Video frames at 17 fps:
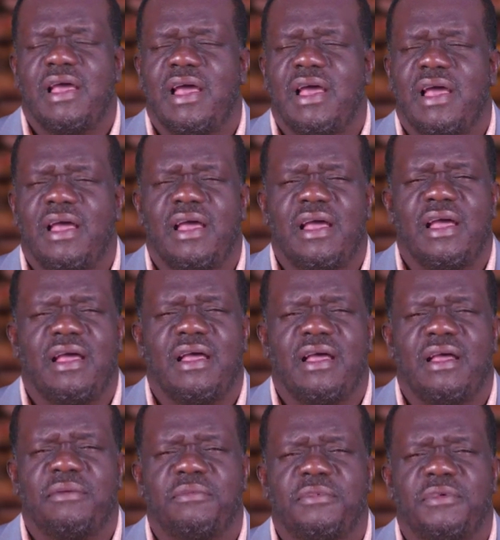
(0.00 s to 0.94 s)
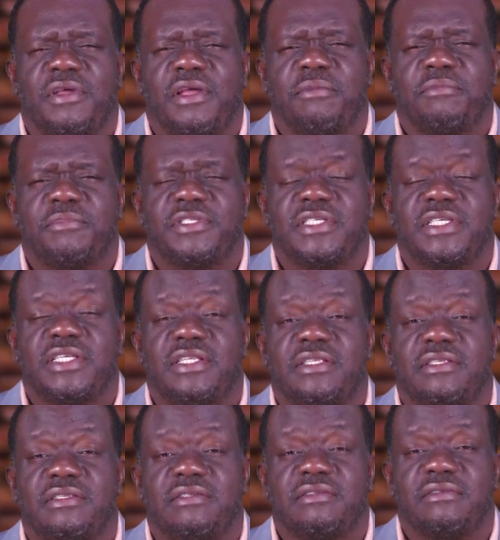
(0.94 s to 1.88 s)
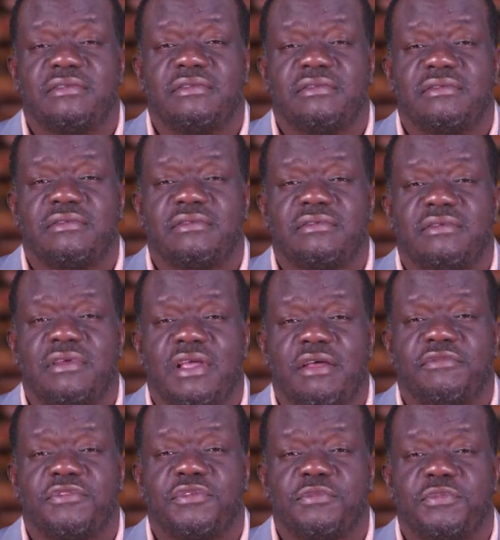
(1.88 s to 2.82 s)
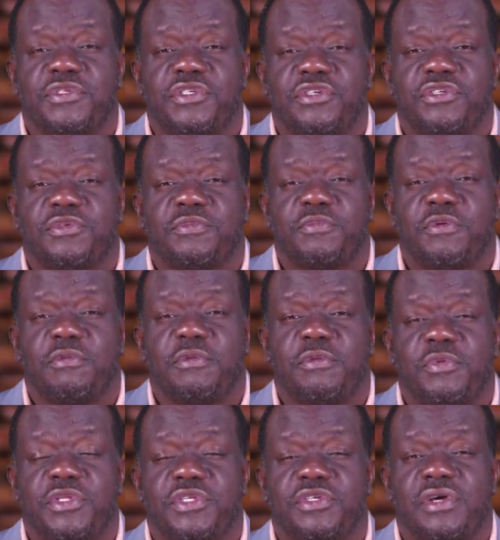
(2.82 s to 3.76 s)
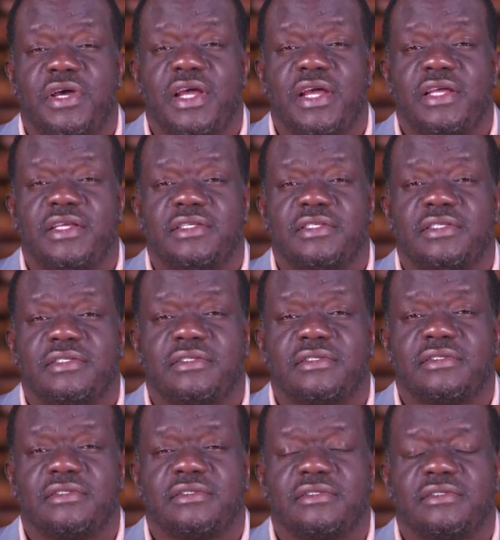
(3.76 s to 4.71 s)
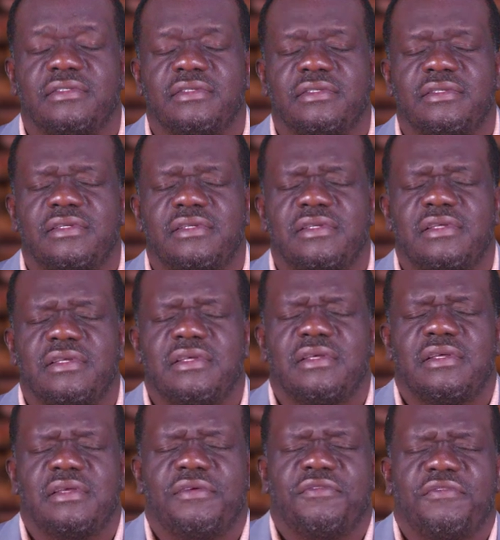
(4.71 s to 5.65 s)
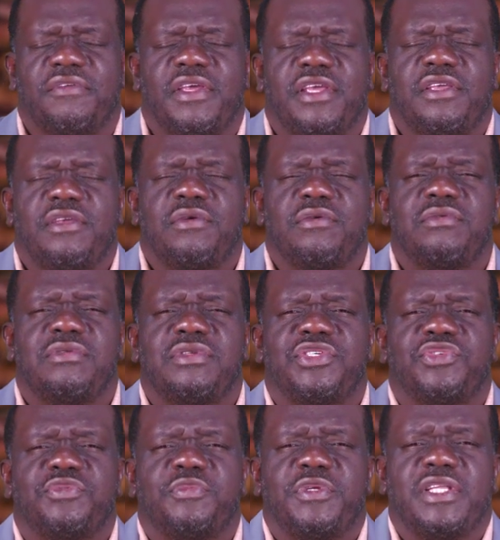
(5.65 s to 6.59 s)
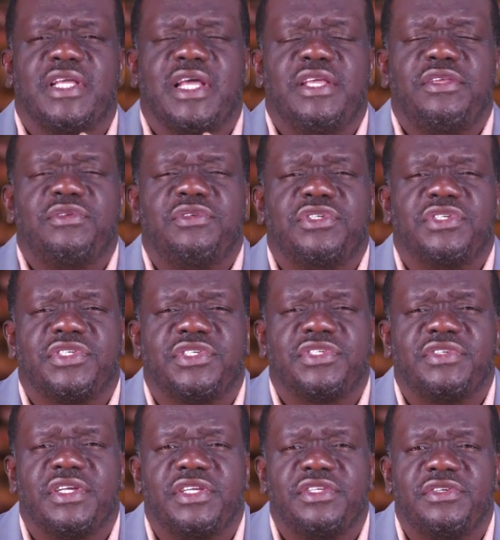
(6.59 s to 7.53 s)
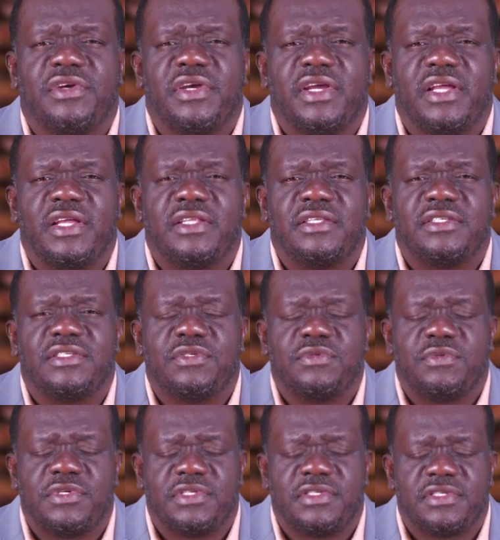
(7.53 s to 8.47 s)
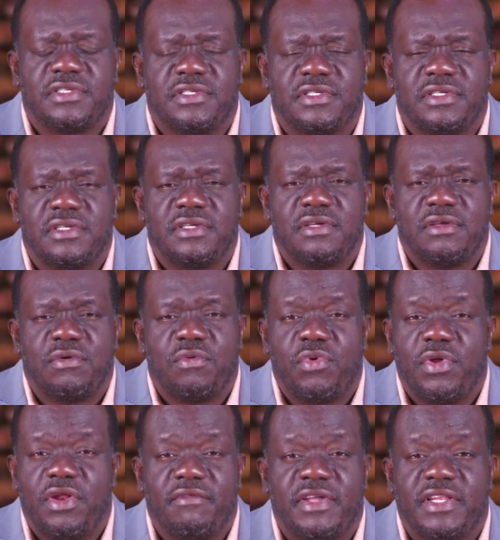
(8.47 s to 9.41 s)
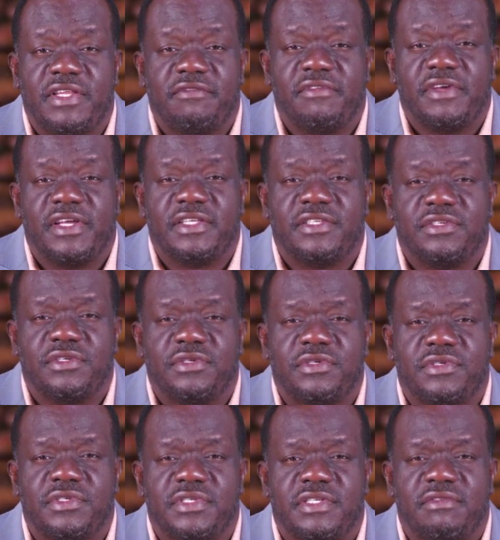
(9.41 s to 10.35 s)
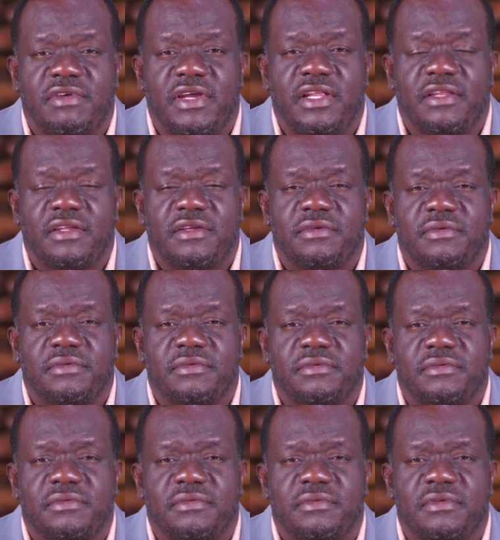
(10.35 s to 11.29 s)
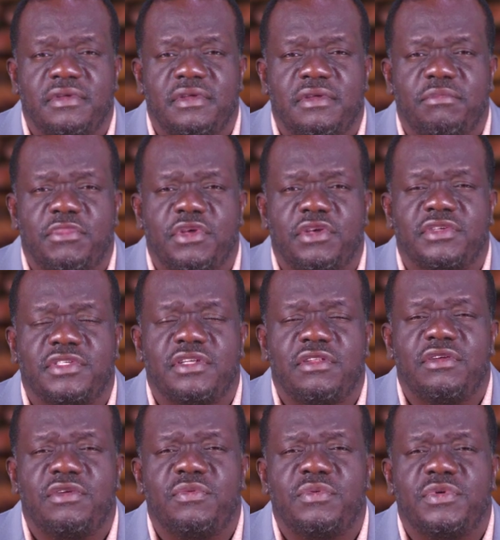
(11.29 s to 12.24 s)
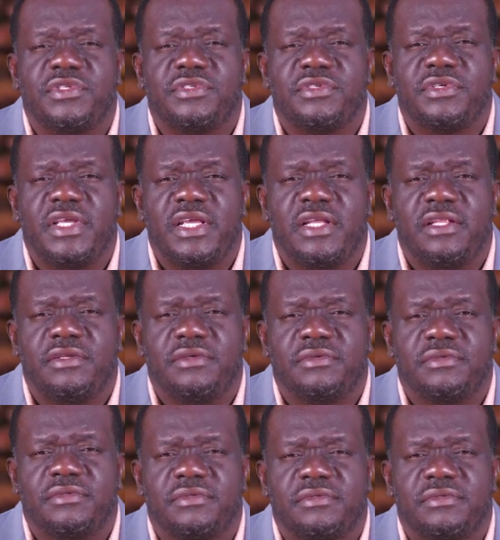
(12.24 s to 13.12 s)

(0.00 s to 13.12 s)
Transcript: I, I, I'm seeing you have some serious problem with your eyes. Thank you, Holy Spirit. Can you just stretch your hands towards whatever device you're using right now? Because the Lord wants to heal you.